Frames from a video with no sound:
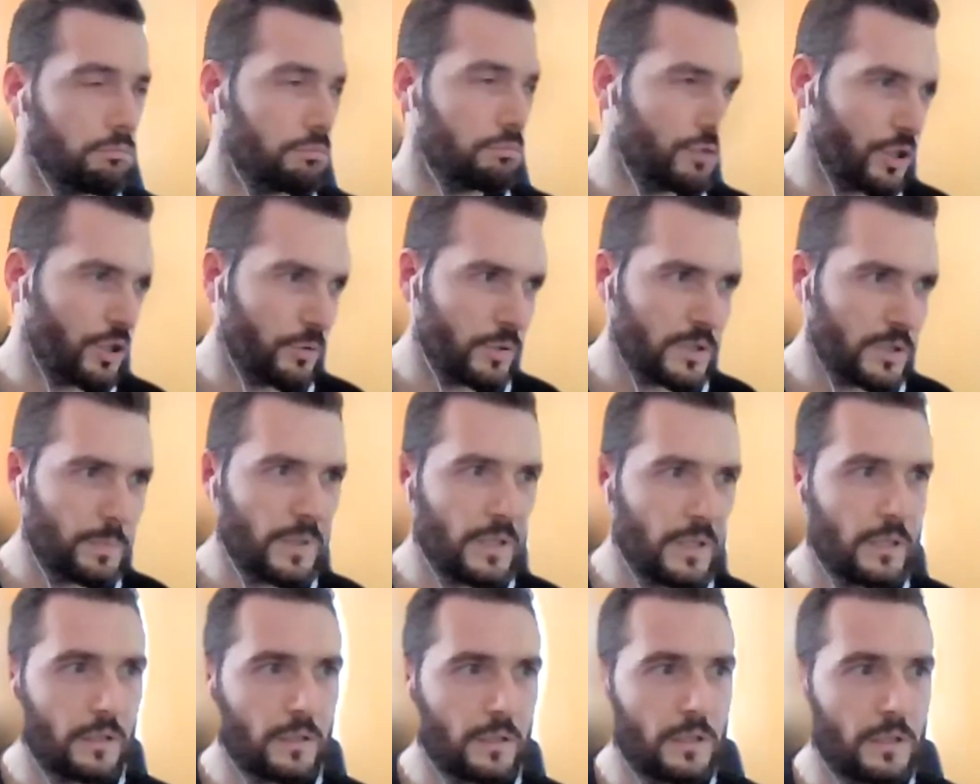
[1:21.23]
Generally
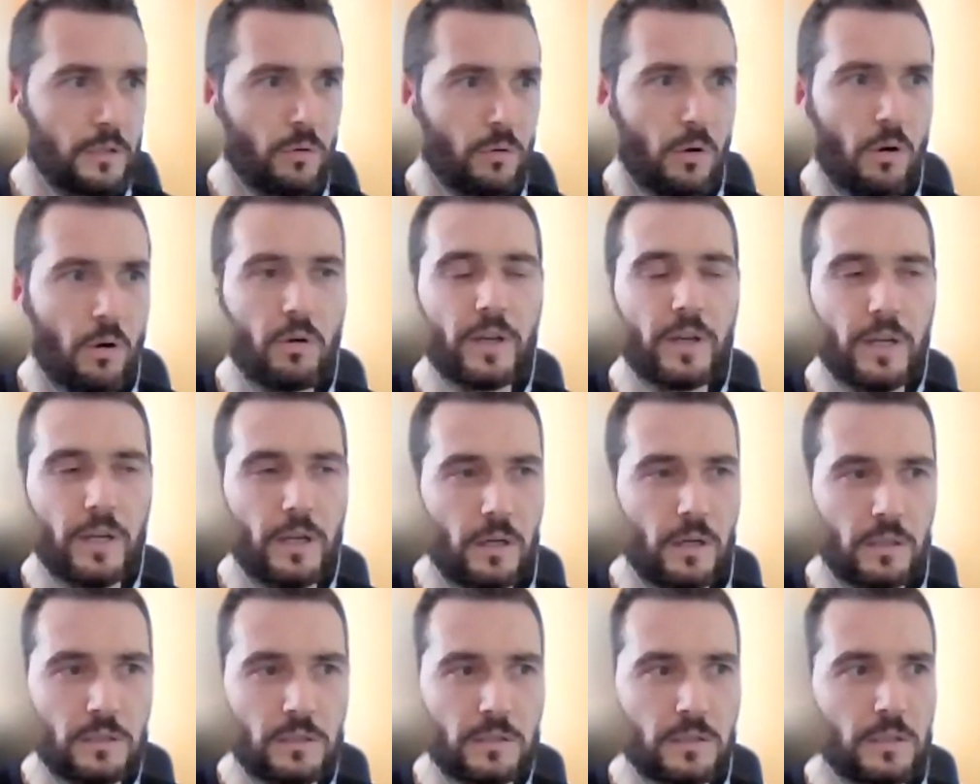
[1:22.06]
speaking, in our
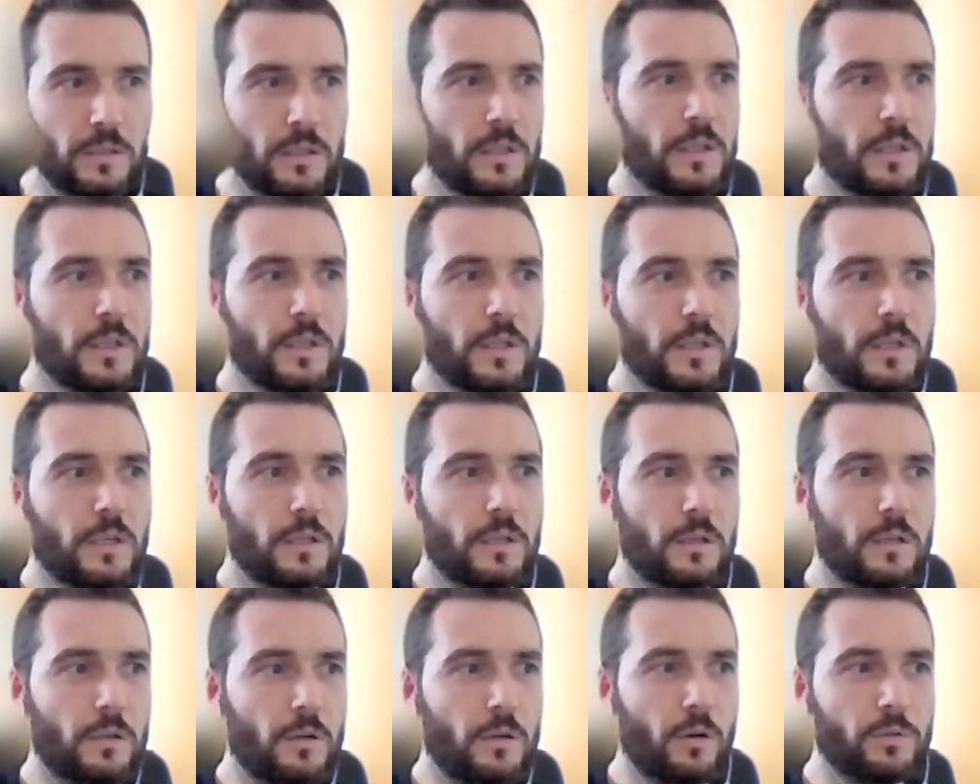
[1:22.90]
OKRs
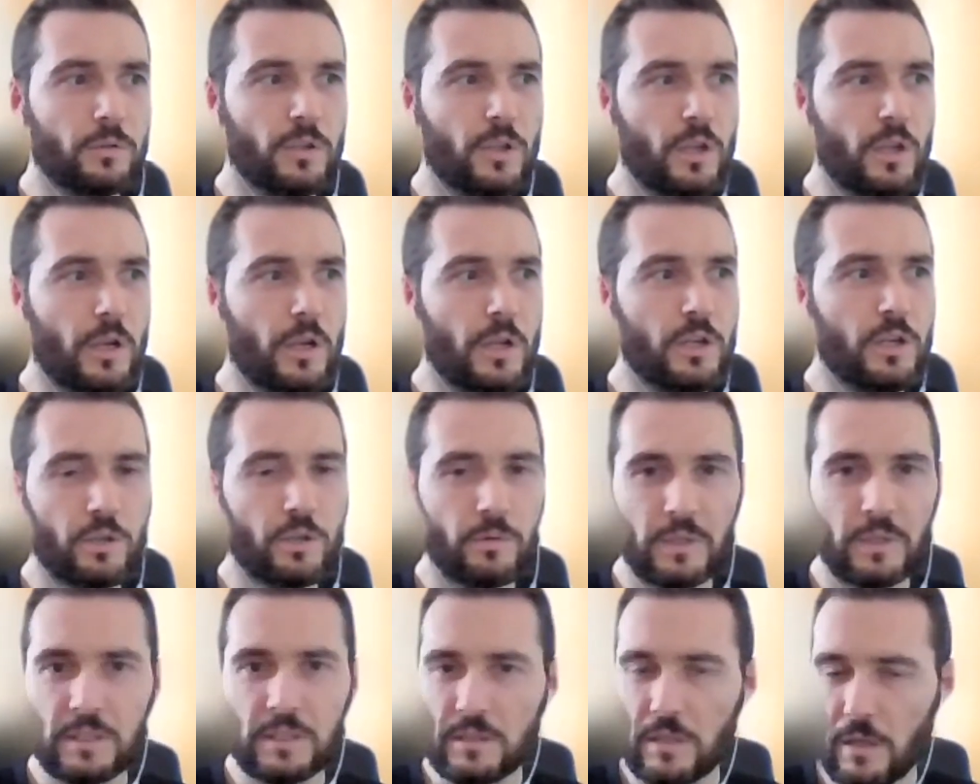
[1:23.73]
on the
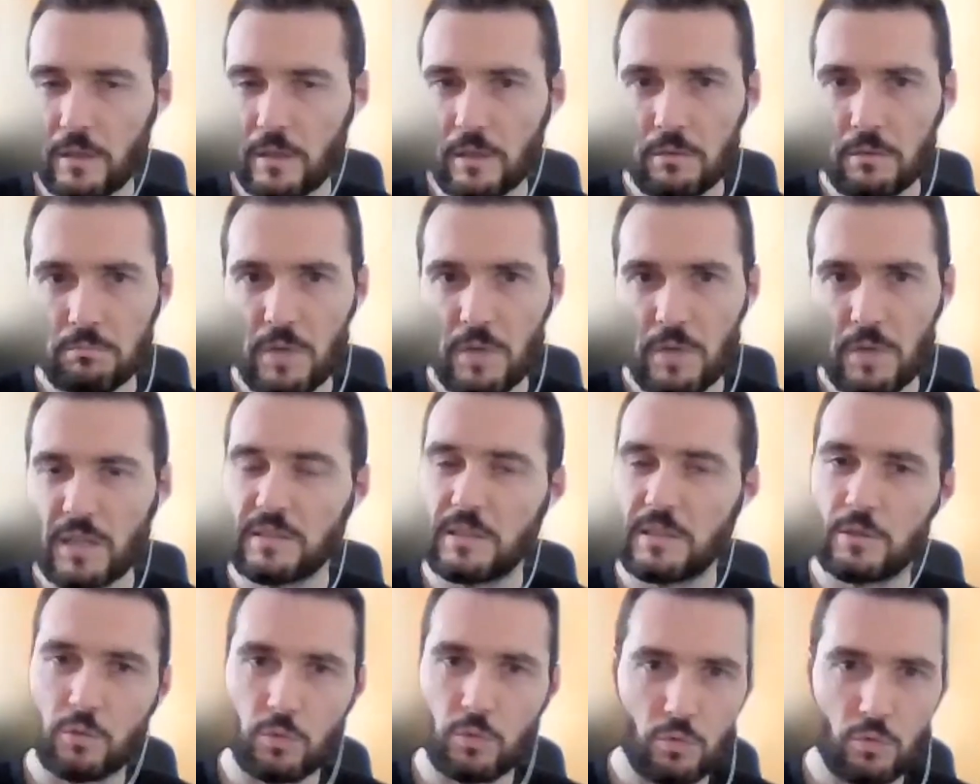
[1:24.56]
engineering side,
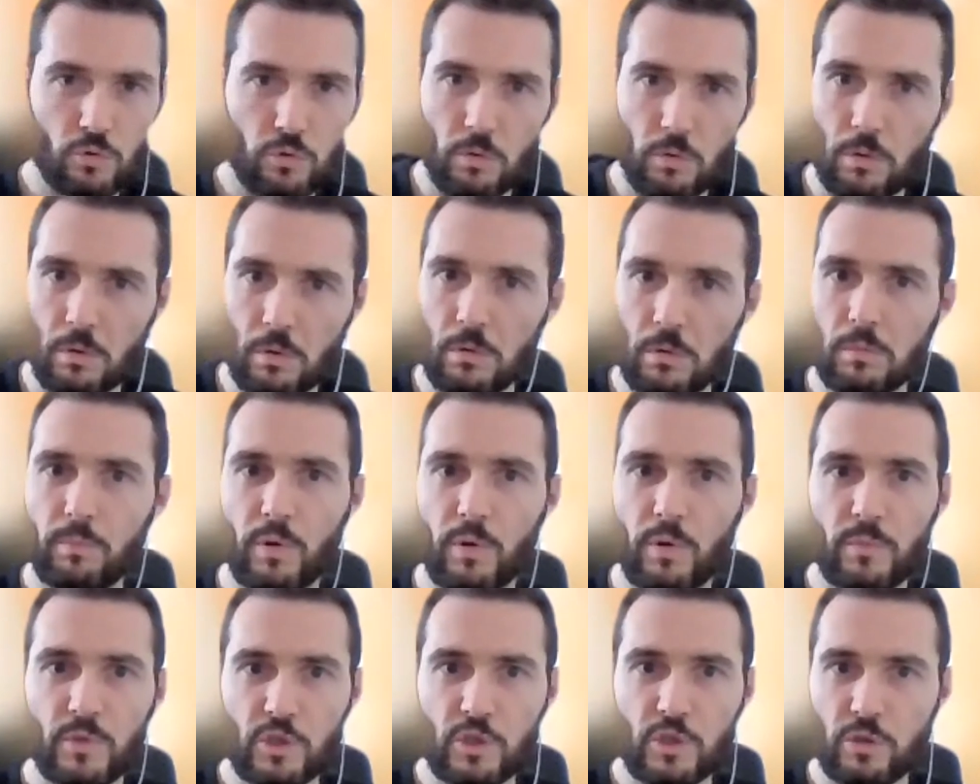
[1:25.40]
access control,
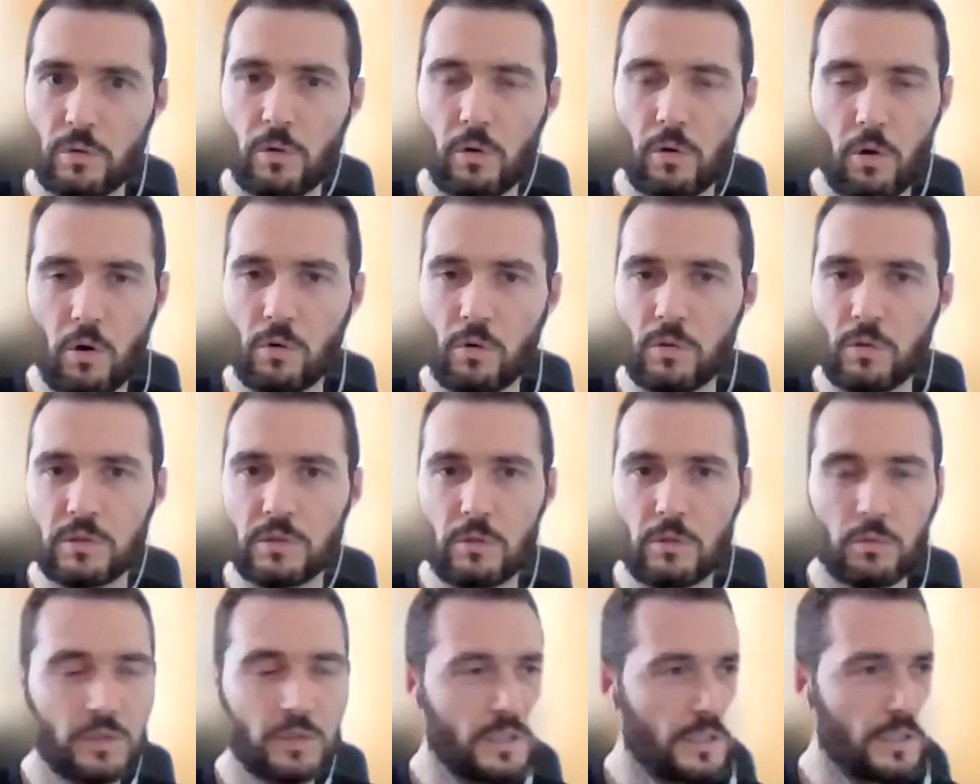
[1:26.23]
permission logs,
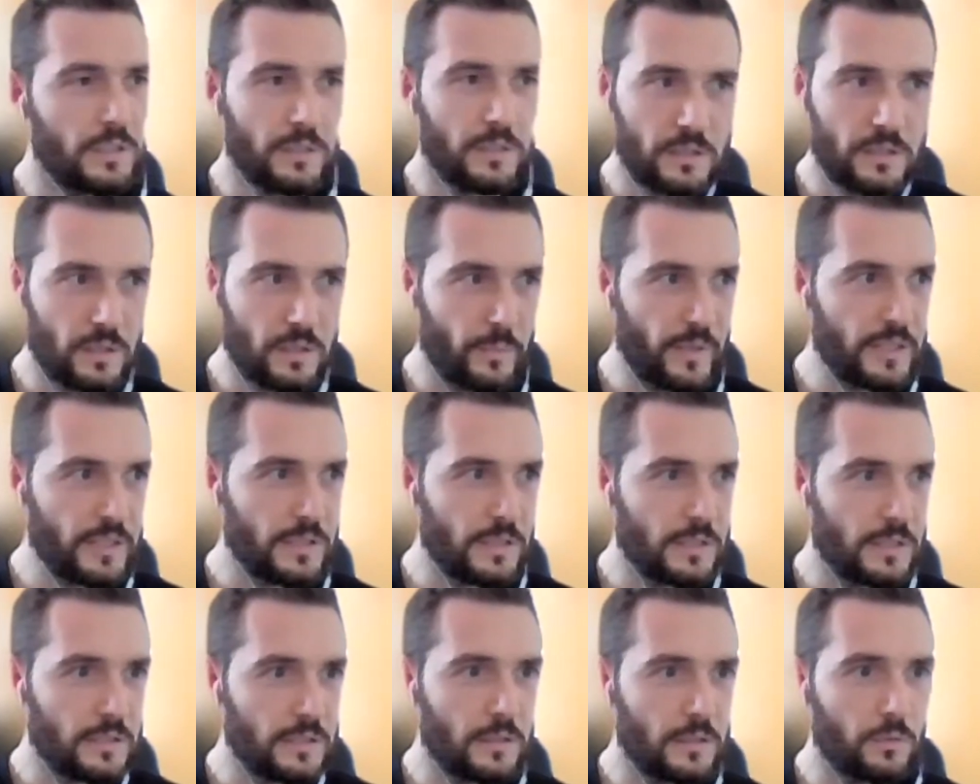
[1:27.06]
auditing
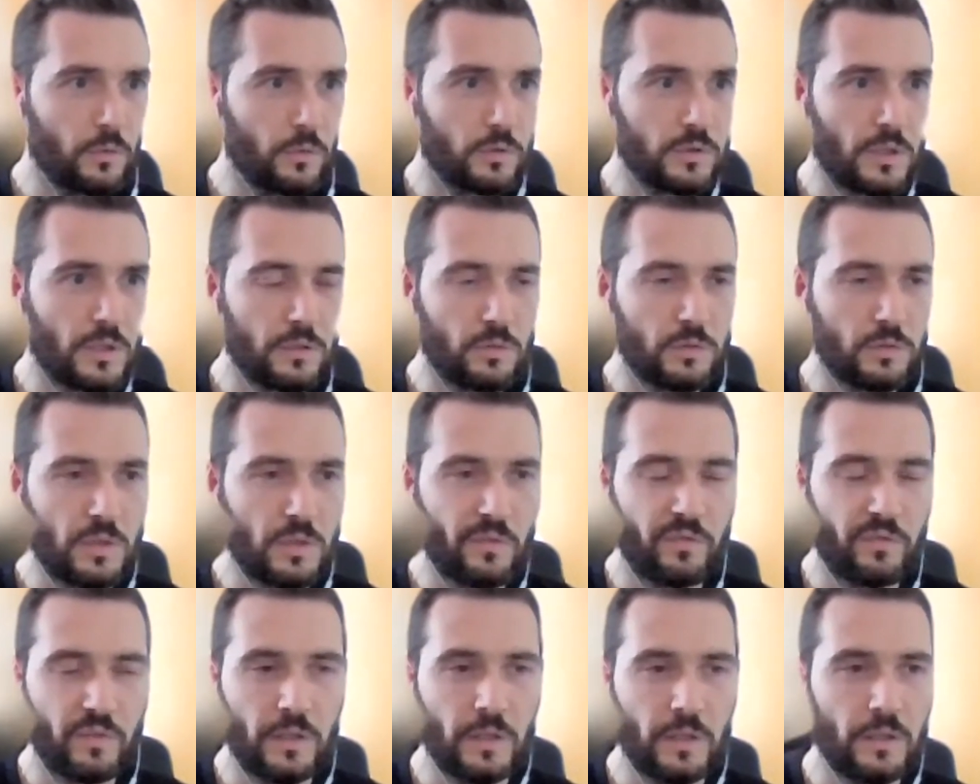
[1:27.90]
databases. Those
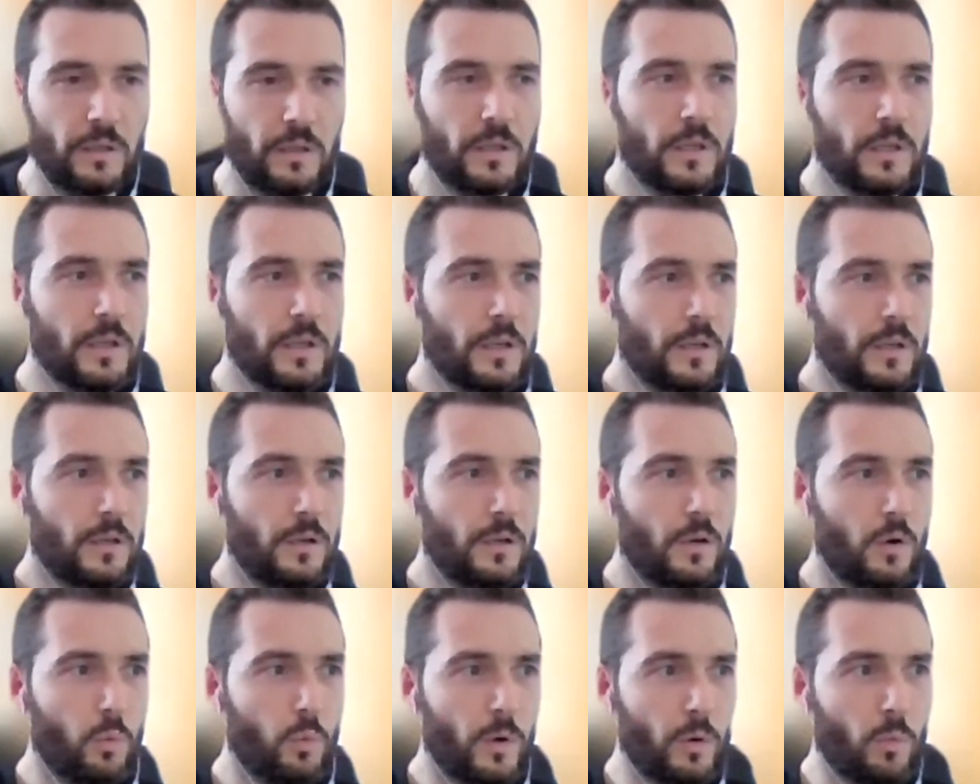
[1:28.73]
are things
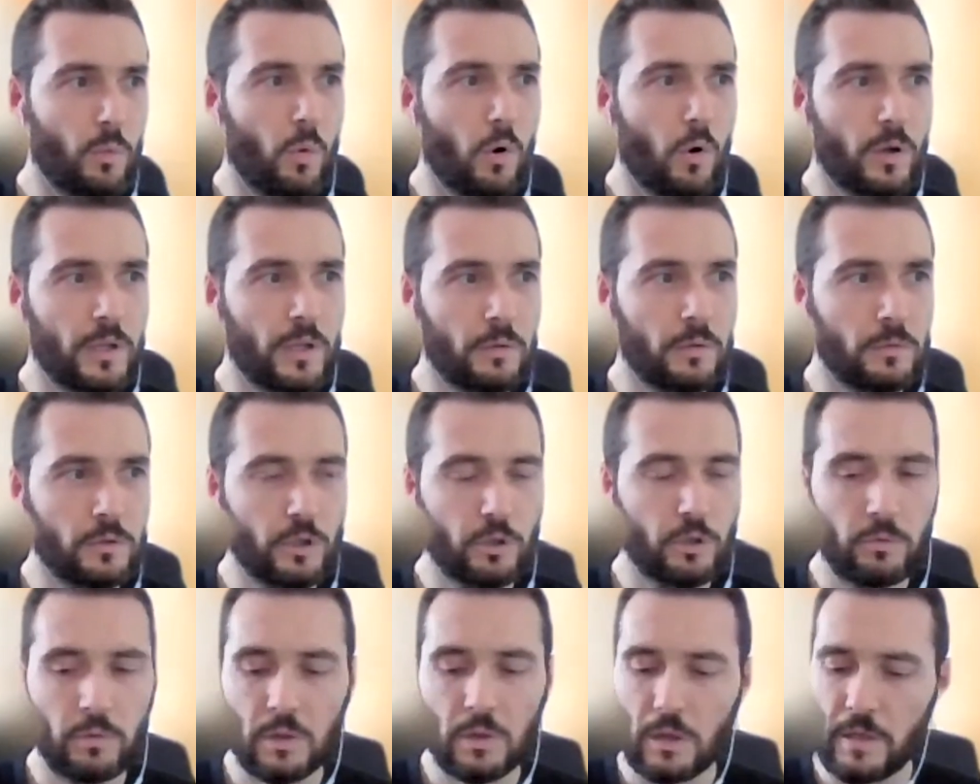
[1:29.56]
we're working on
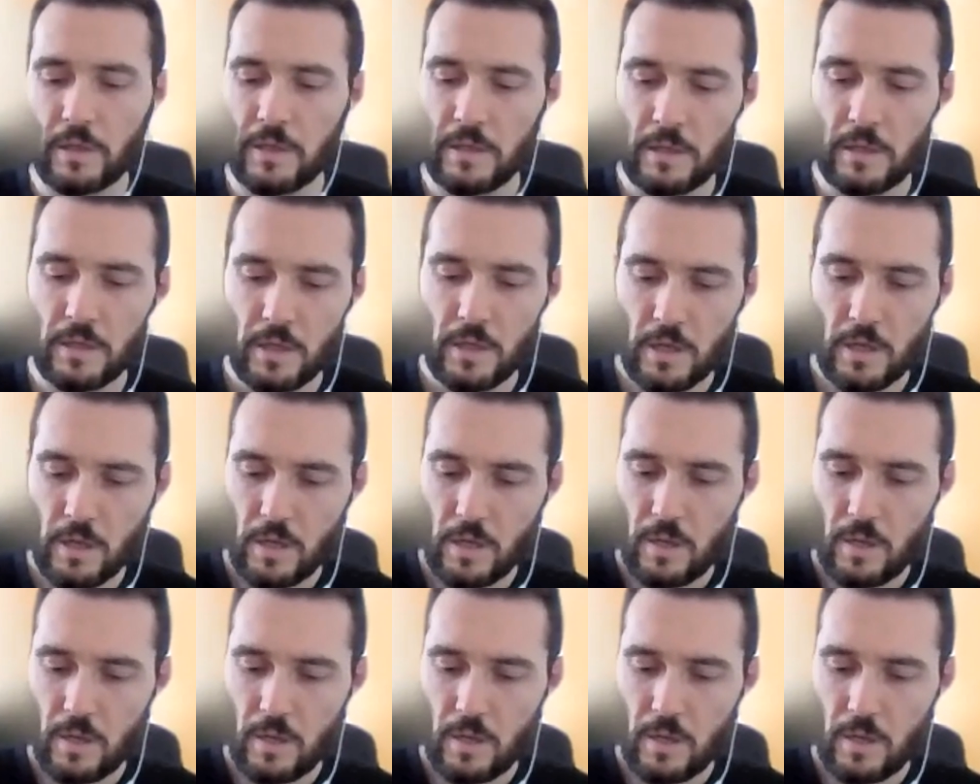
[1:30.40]
currently.